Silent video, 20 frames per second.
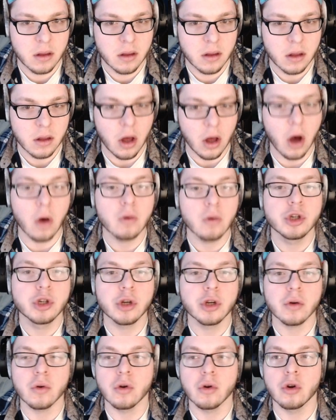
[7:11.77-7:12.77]
Oh,
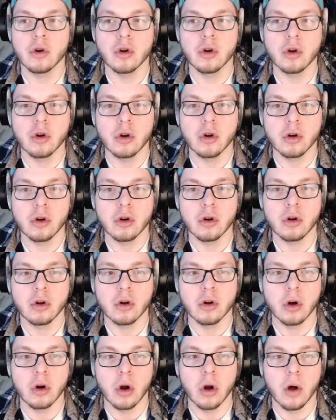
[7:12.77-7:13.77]
shoot.
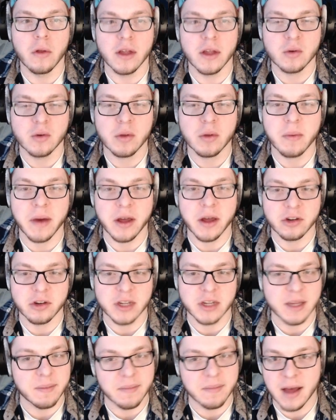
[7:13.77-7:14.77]
No, that's my other
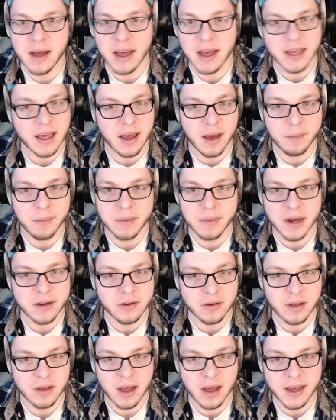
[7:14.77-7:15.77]
team. I can't
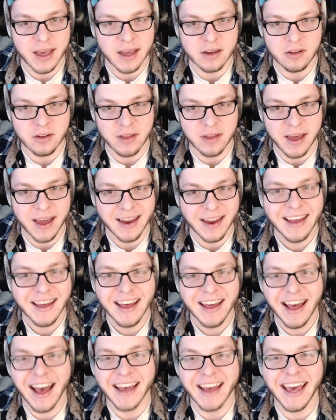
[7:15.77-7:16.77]
do that.
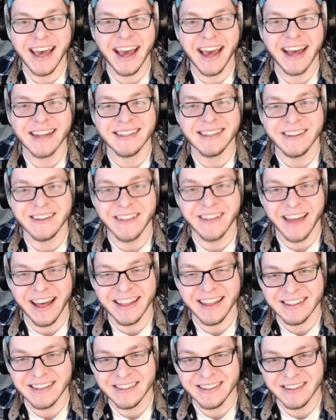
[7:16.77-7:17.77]
I can't do that.
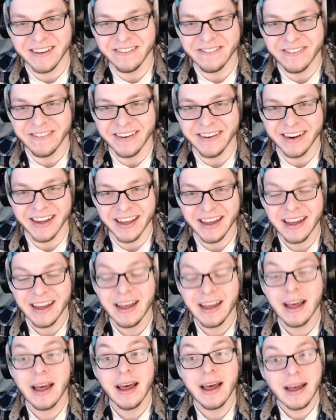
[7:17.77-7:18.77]
That's so funny.
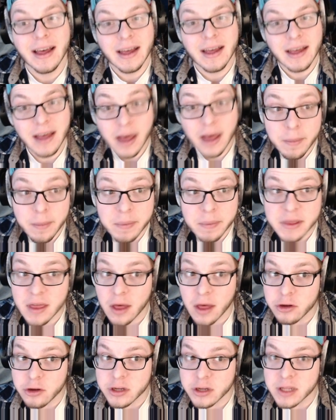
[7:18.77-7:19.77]
But the
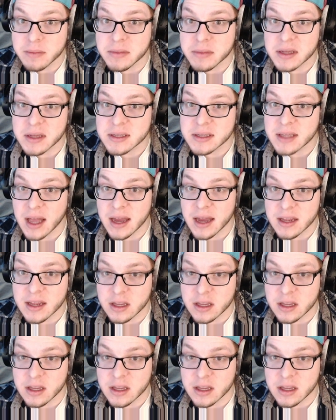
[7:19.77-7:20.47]
other team does not need